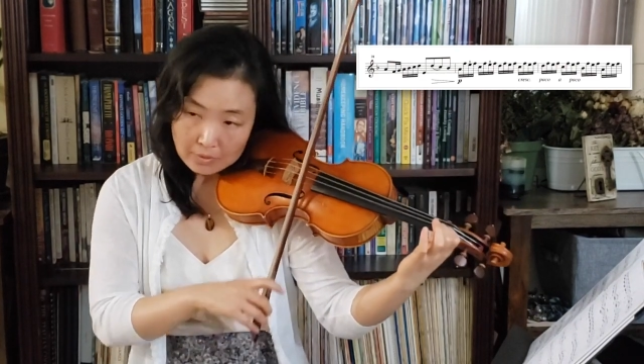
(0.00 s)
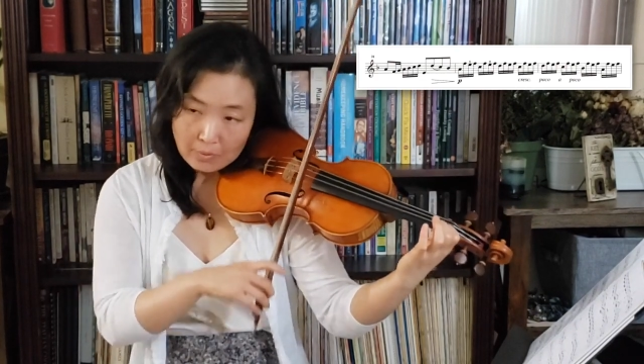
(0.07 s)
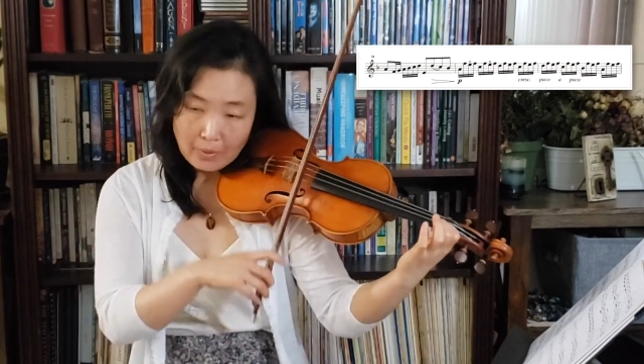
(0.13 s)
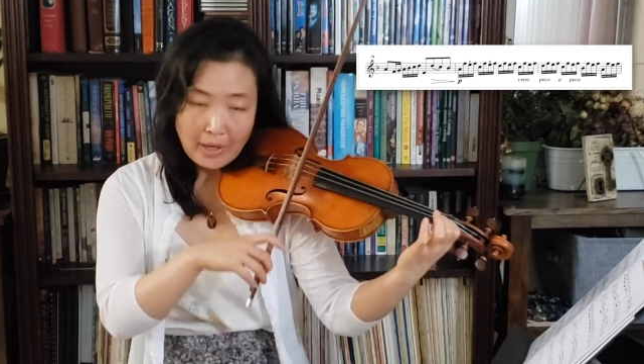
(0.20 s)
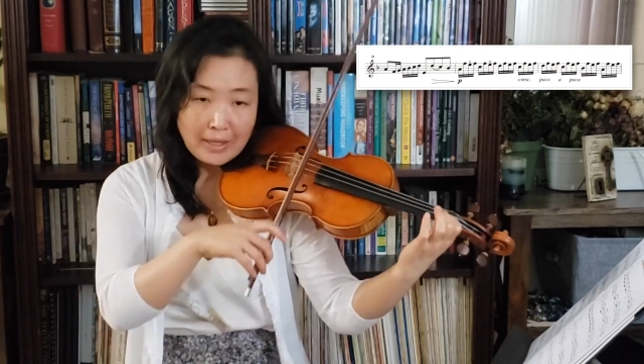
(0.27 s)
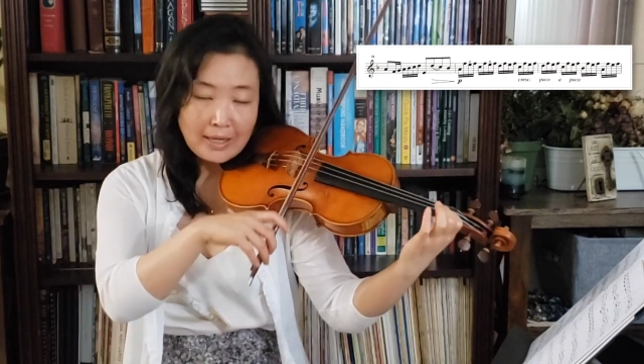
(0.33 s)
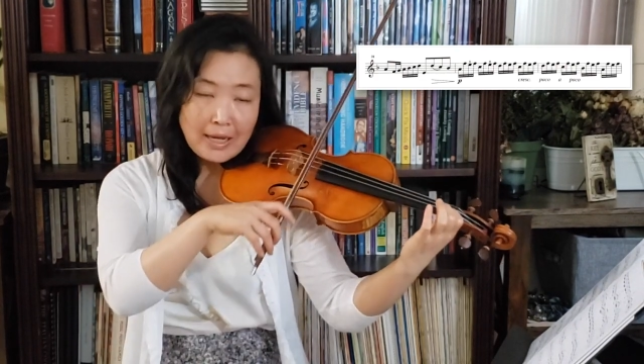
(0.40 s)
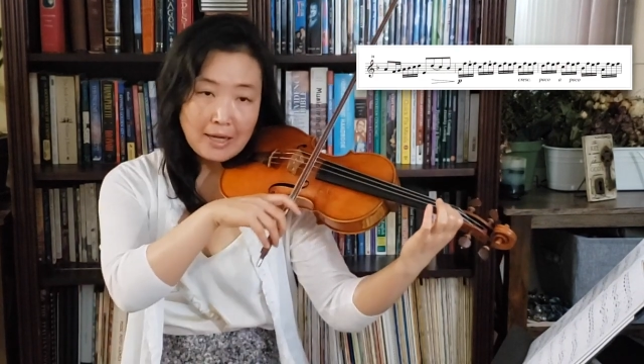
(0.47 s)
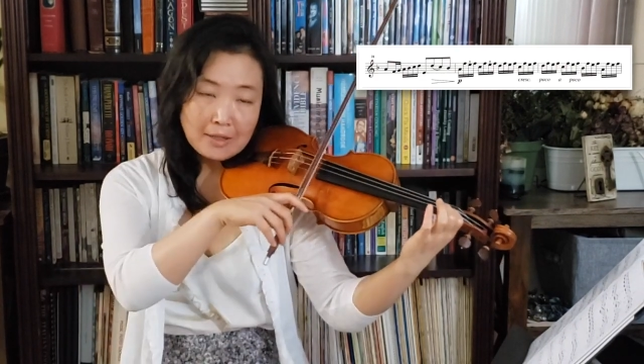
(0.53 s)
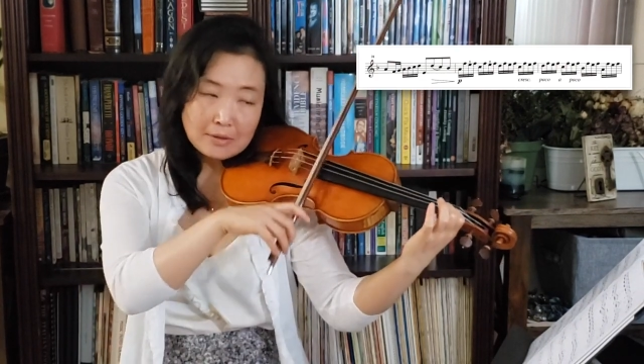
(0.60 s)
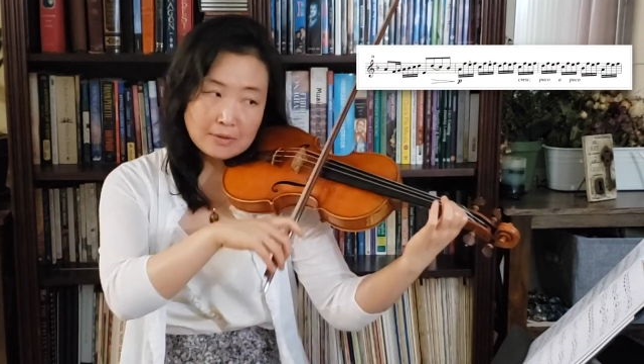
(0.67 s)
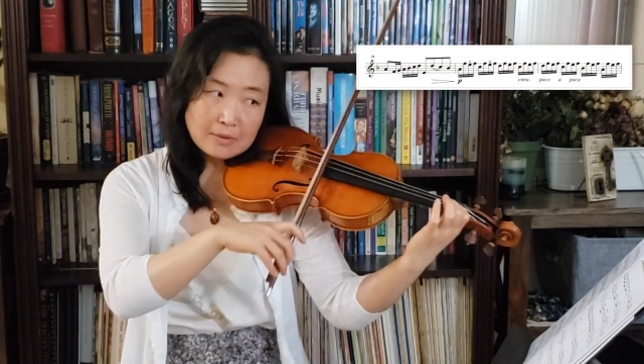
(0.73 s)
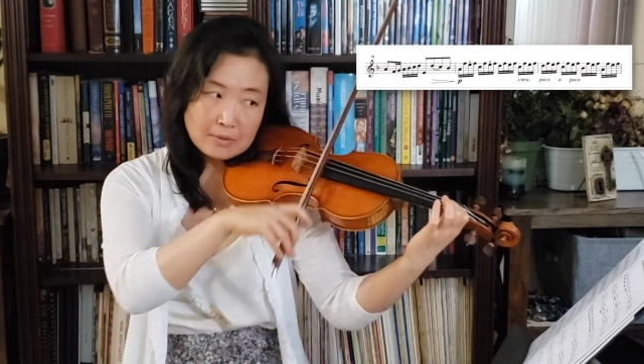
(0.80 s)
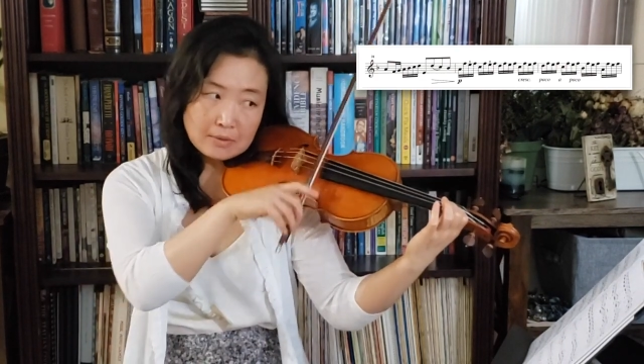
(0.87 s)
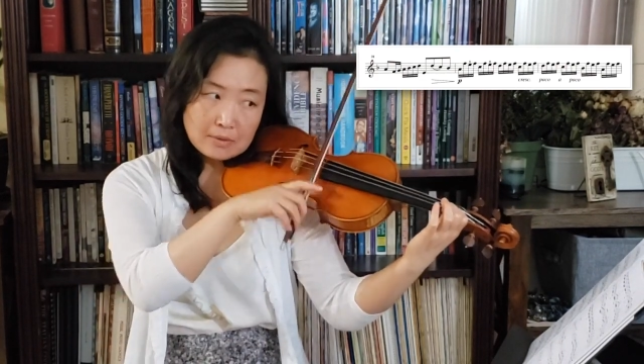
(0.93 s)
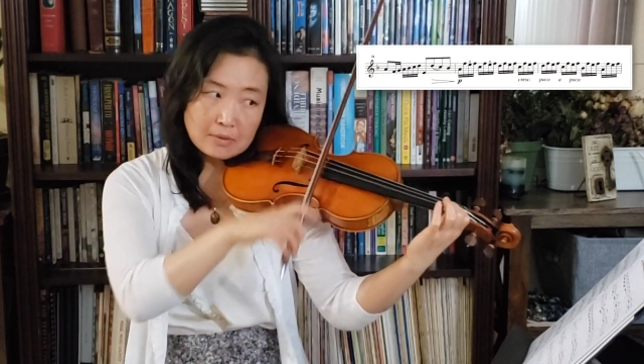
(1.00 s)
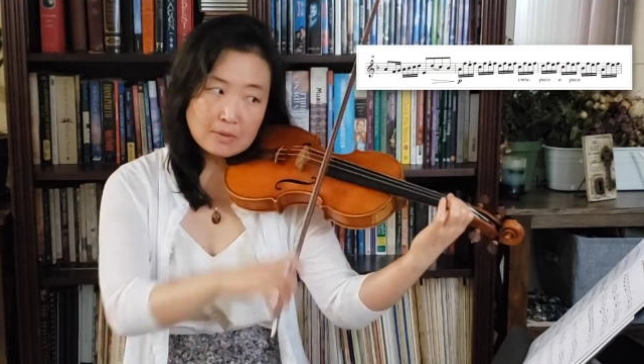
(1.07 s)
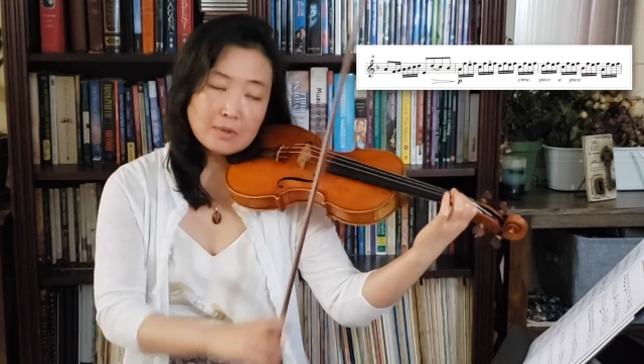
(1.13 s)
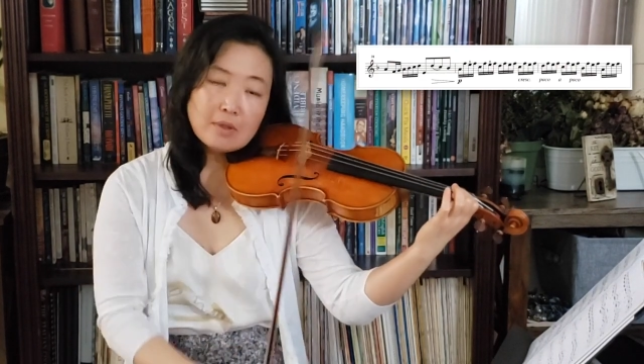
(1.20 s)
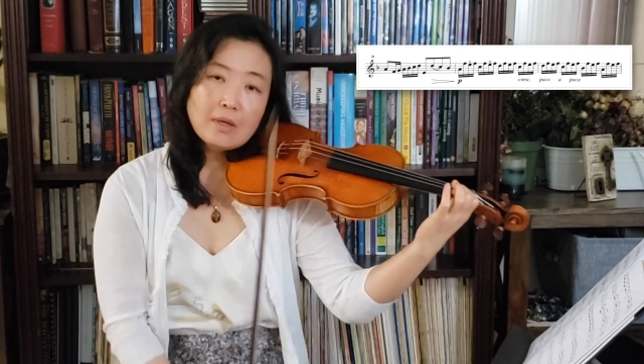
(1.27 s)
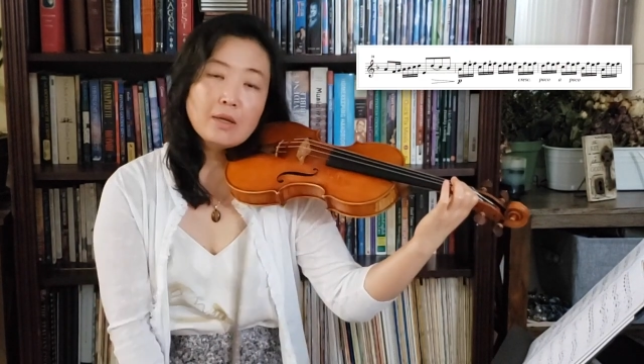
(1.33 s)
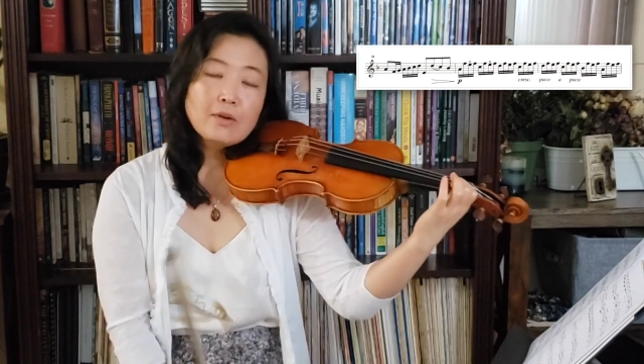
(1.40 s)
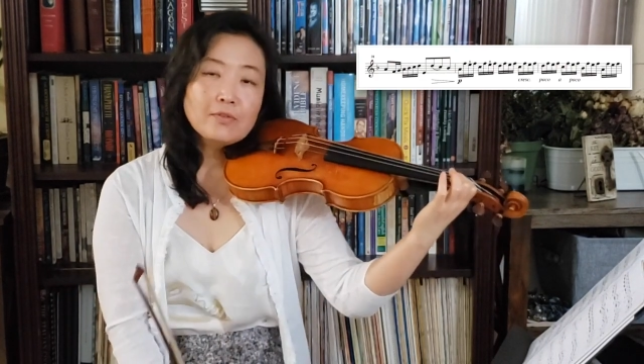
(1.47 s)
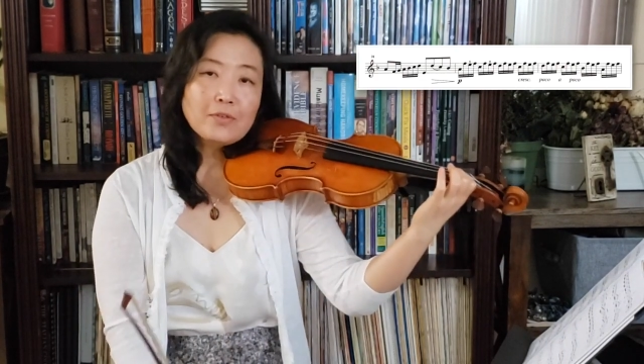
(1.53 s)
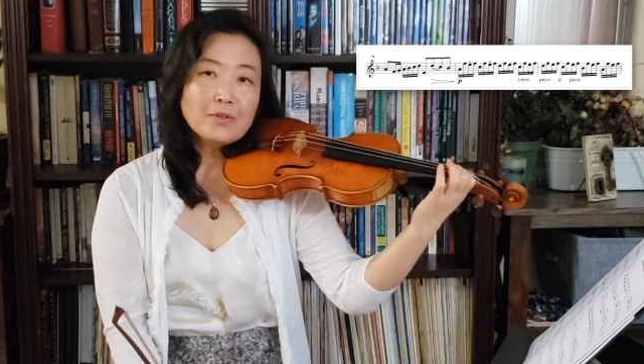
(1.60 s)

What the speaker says: right now for